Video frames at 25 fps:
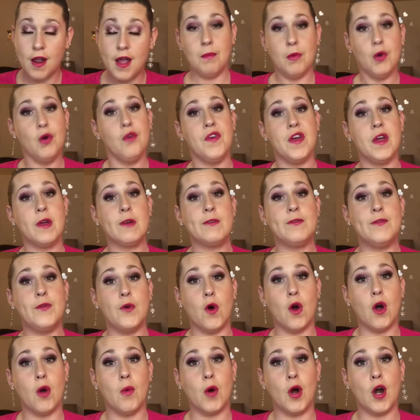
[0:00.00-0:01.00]
Moving
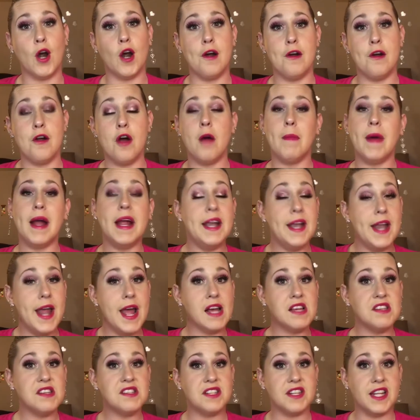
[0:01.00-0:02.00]
forward on my
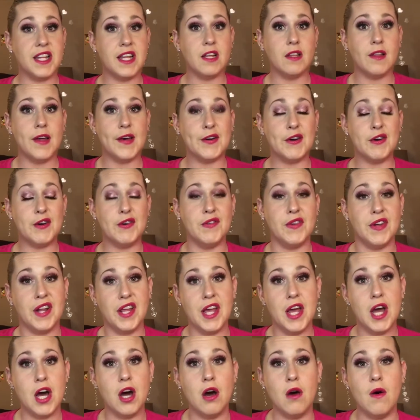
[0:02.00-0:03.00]
next declutter
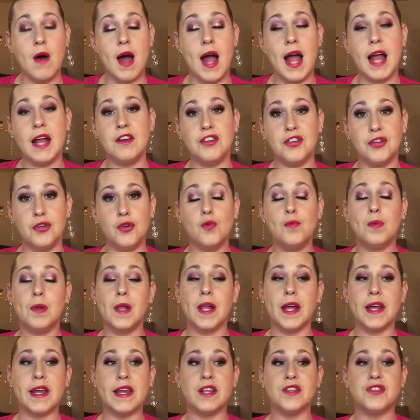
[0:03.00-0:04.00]
video, I do
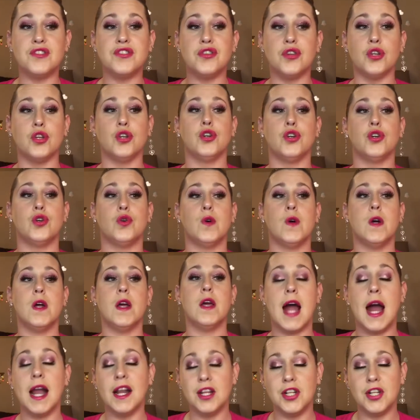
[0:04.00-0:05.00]
plan to
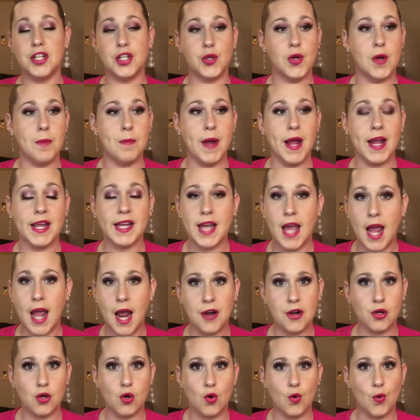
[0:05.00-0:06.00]
kind of do it by
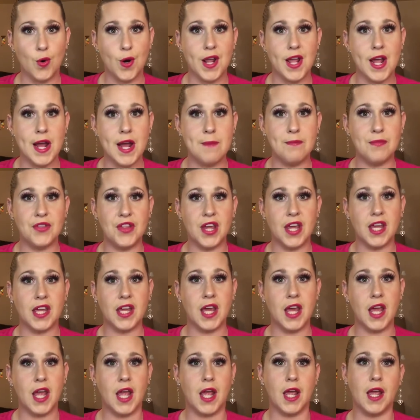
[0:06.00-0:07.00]
category, I'm
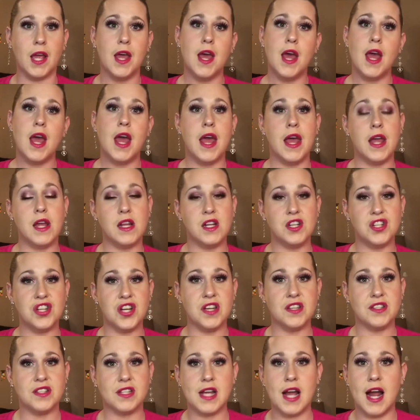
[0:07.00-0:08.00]
thinking, and
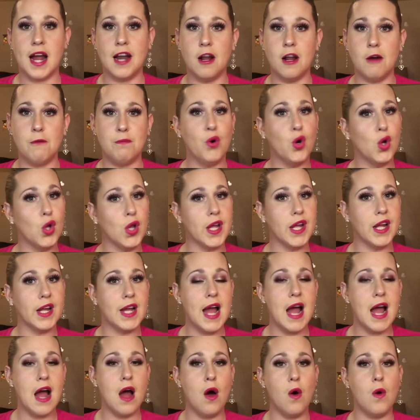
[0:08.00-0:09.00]
just kind of pulling
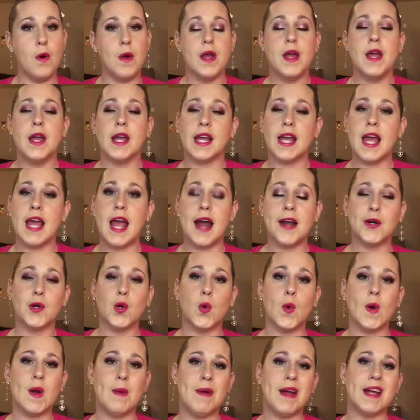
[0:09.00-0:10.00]
out
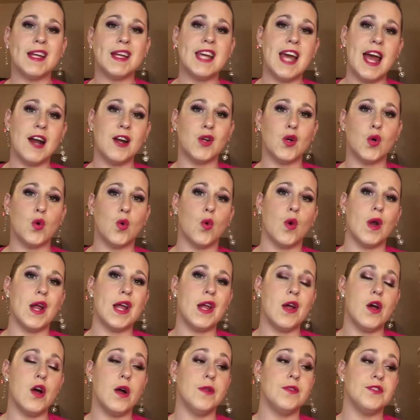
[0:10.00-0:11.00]
category by
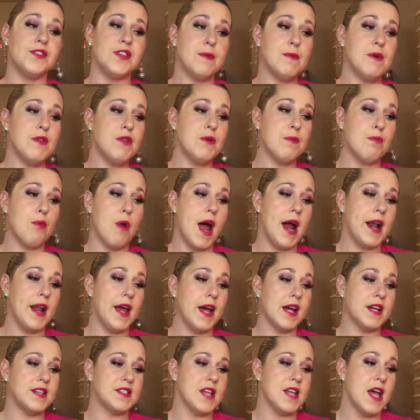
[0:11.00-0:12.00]
category on some of the
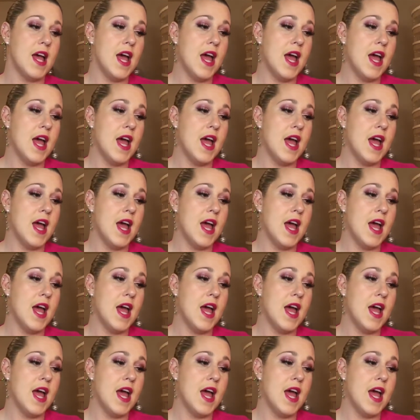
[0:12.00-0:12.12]
products